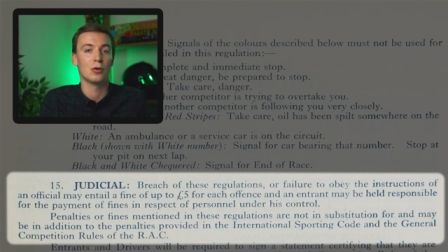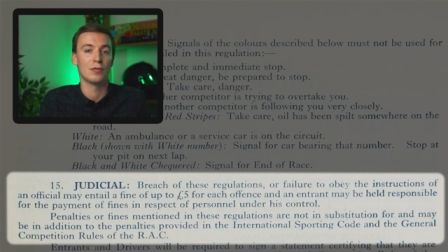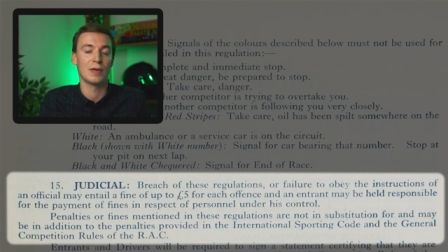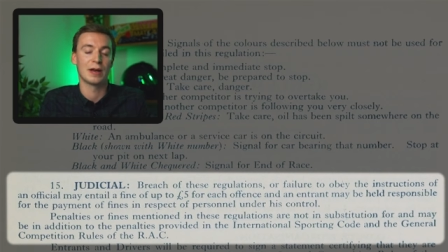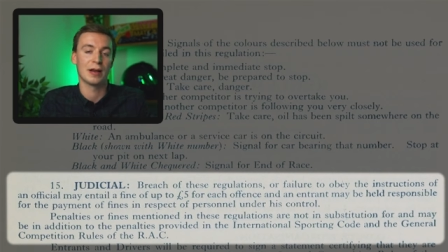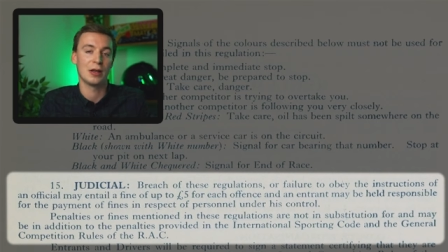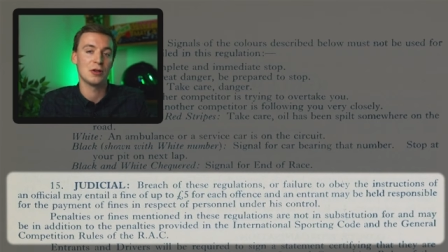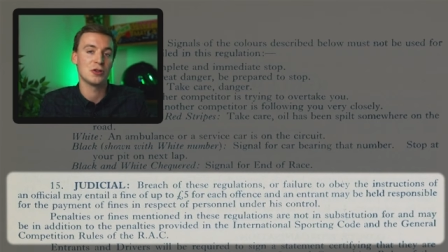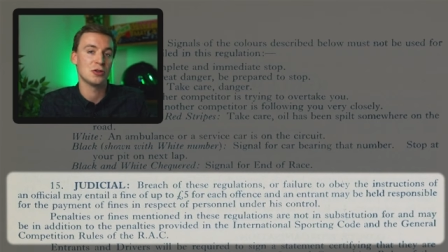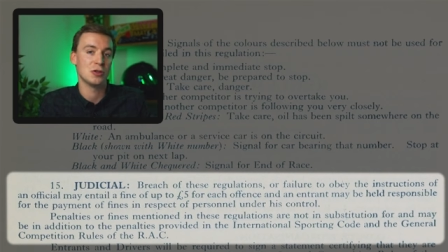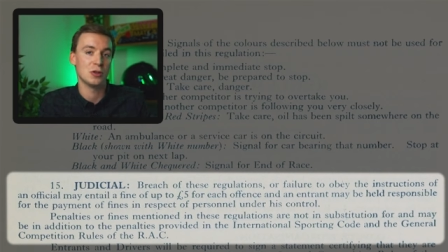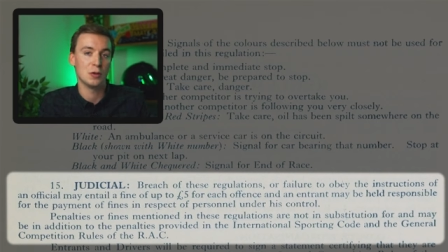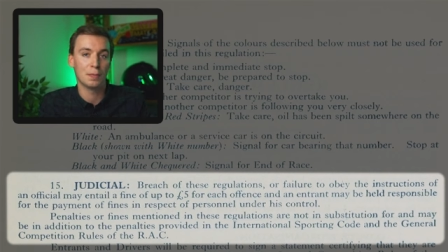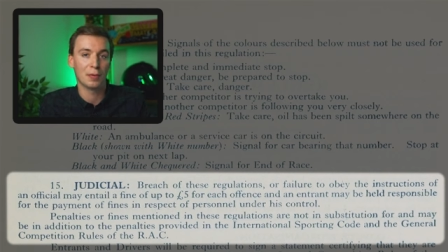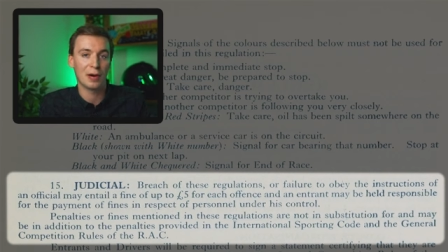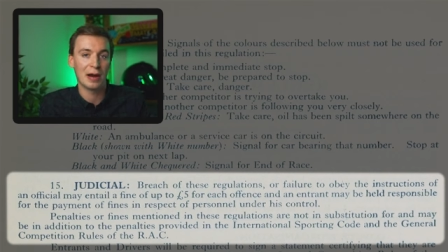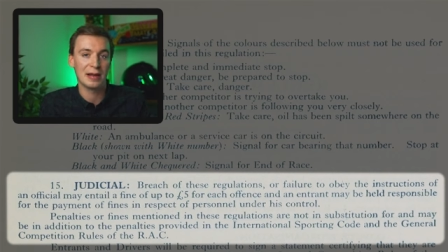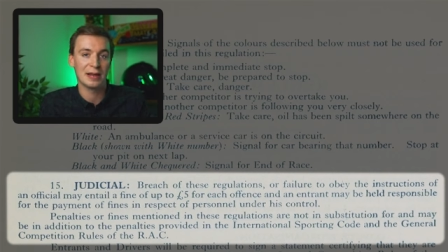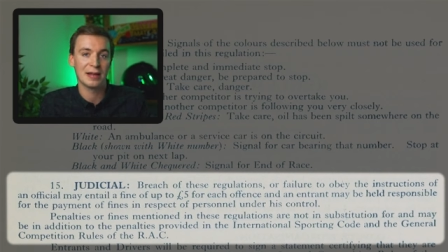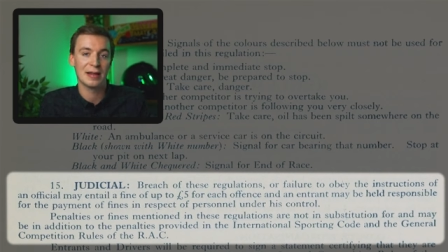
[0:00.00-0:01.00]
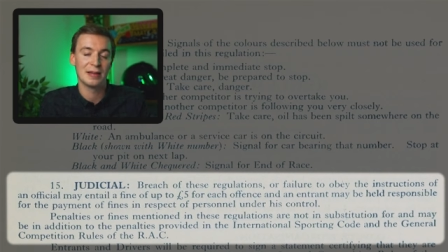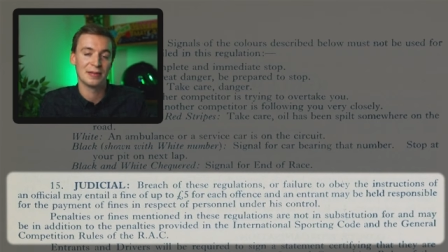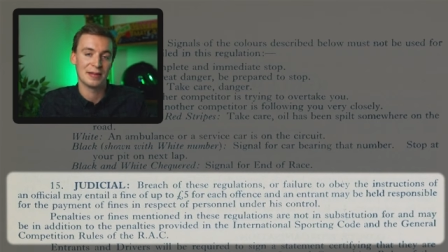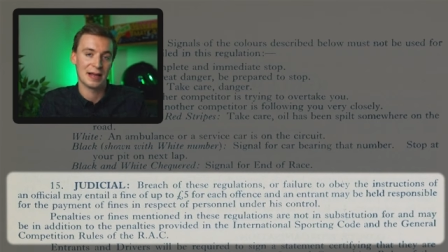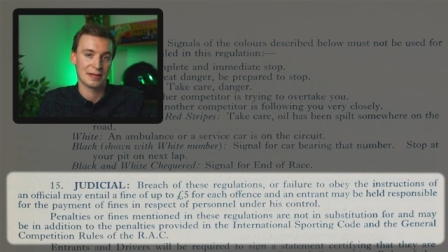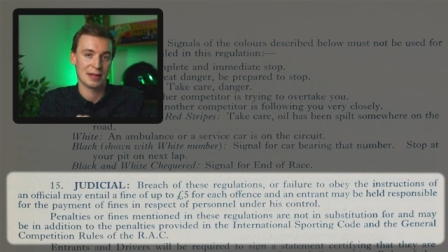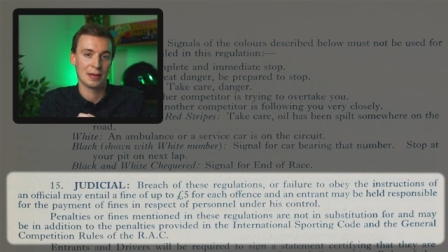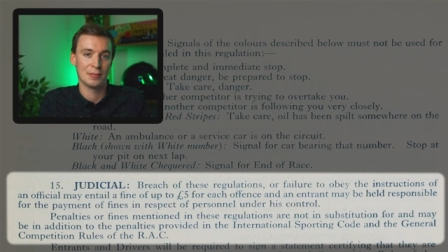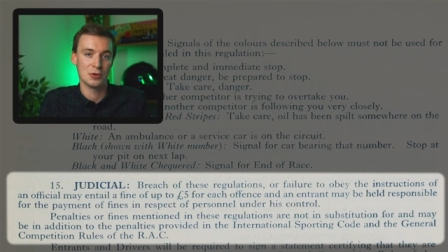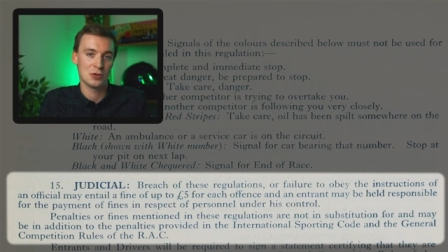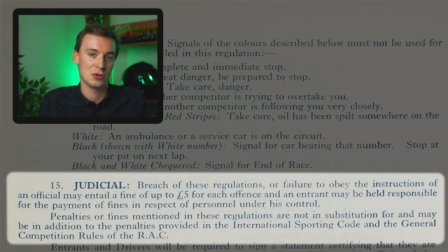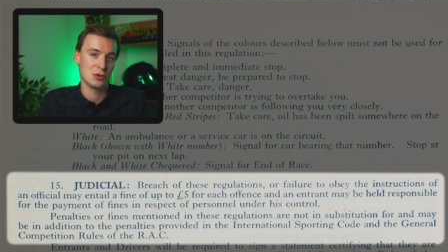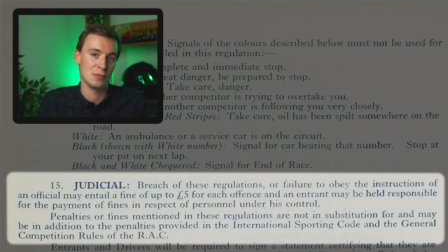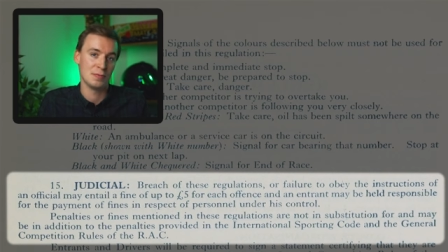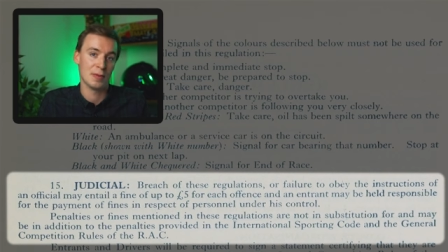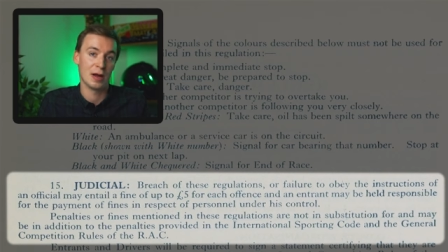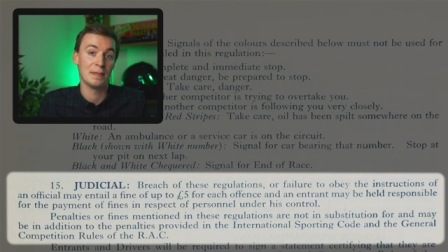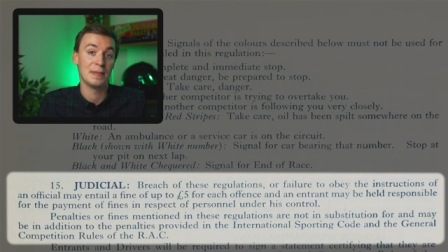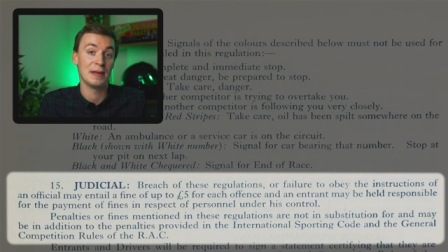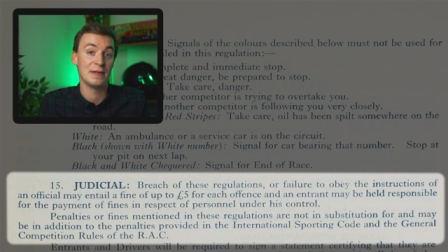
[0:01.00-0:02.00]
or regulation you break, that's how much you
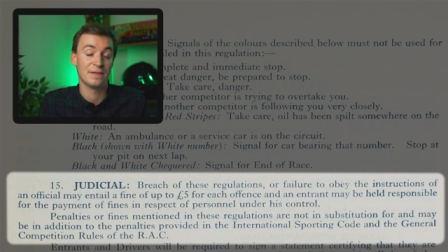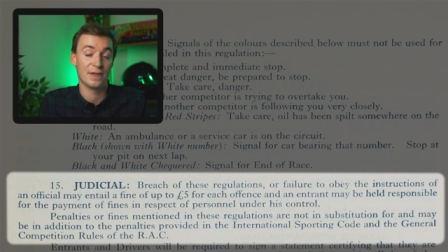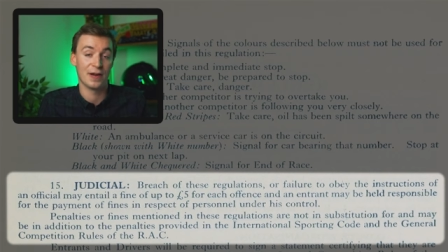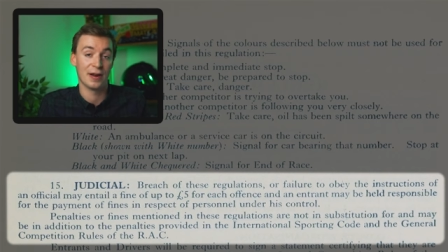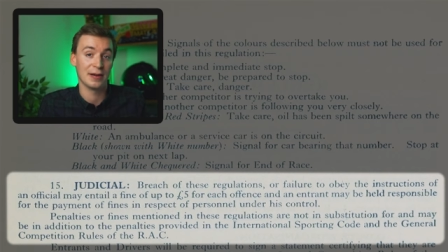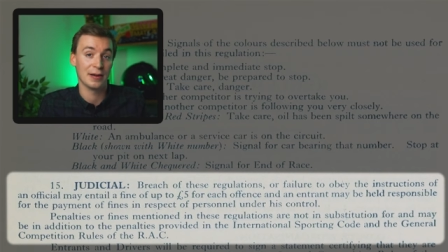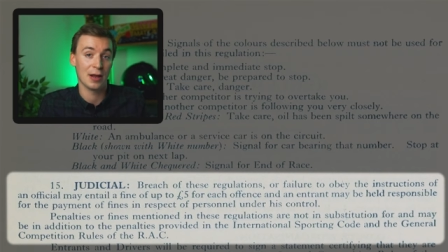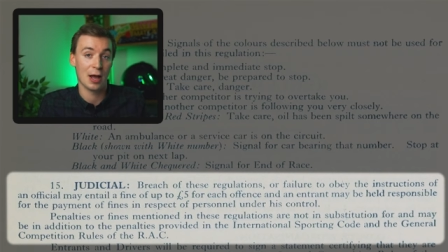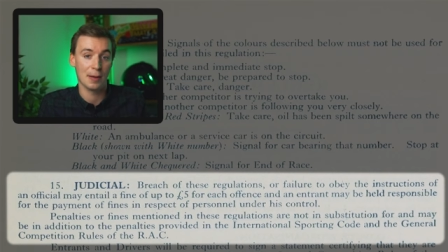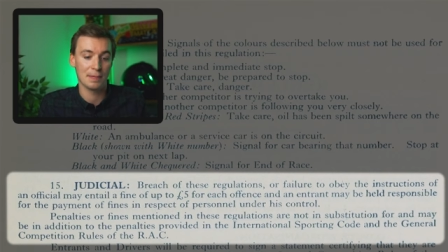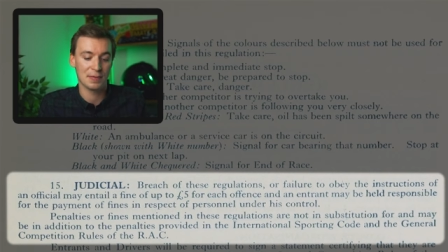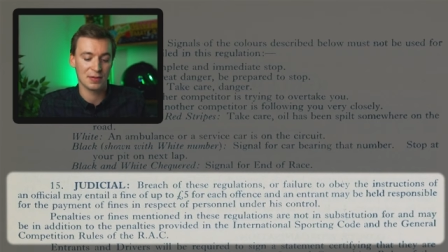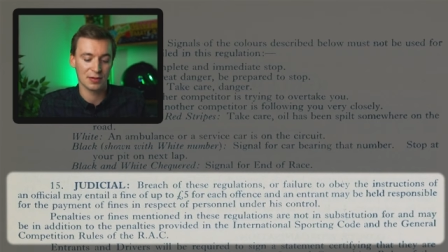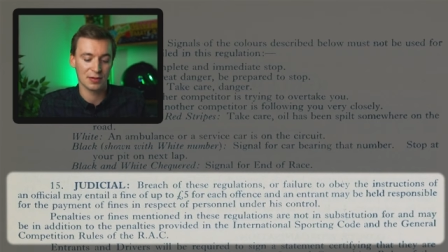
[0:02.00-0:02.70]
might be fined up